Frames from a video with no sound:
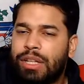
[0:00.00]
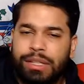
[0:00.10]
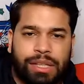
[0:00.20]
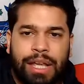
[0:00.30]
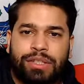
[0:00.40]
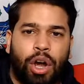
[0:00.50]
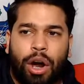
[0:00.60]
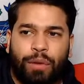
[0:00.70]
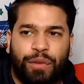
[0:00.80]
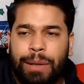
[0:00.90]
it's
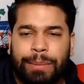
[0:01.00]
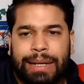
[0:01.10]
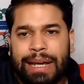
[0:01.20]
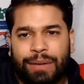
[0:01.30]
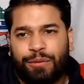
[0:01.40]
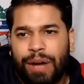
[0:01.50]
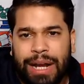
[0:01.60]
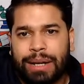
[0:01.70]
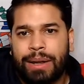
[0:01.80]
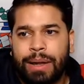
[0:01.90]
hard for him to get a
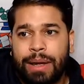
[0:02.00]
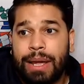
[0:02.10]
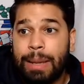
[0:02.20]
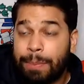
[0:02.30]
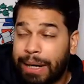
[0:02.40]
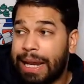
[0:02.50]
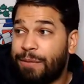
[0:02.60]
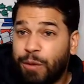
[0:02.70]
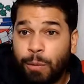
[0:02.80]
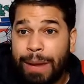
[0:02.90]
fight. But
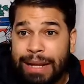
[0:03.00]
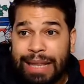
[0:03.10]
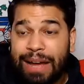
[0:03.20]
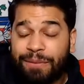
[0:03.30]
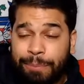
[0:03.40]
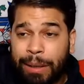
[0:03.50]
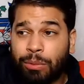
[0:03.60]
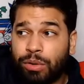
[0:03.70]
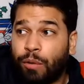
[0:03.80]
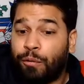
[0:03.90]
if you made that belt
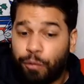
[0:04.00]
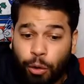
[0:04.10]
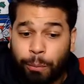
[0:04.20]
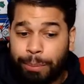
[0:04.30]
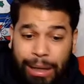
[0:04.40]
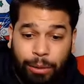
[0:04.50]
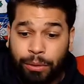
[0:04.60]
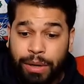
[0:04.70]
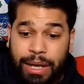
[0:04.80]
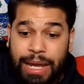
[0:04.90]
the full belt,
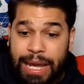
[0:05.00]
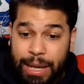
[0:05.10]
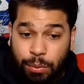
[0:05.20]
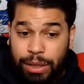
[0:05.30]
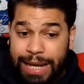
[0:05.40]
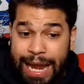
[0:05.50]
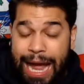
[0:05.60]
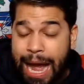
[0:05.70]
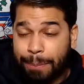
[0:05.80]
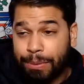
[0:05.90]
he will get
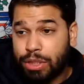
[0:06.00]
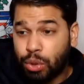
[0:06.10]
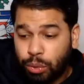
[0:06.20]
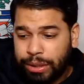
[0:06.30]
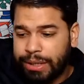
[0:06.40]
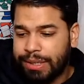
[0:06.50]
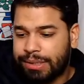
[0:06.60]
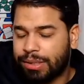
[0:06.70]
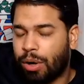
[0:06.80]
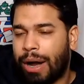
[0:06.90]
opportunities.
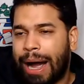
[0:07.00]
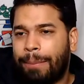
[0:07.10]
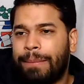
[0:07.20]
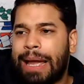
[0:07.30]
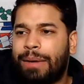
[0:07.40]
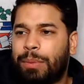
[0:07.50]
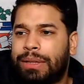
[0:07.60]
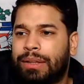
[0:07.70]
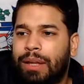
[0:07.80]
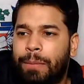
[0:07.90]
So I'm mad with
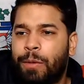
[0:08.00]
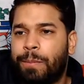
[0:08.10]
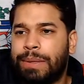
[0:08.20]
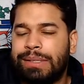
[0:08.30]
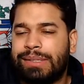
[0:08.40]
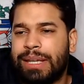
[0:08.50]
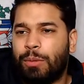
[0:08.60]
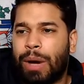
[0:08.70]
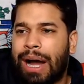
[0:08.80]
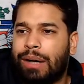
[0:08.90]
the WBC
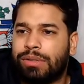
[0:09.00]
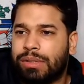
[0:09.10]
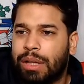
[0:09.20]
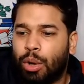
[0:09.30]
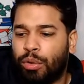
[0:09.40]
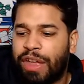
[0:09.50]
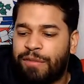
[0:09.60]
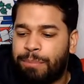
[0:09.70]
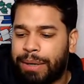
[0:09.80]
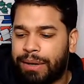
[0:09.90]
with how slow they've
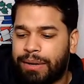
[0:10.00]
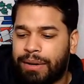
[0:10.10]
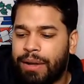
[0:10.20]
been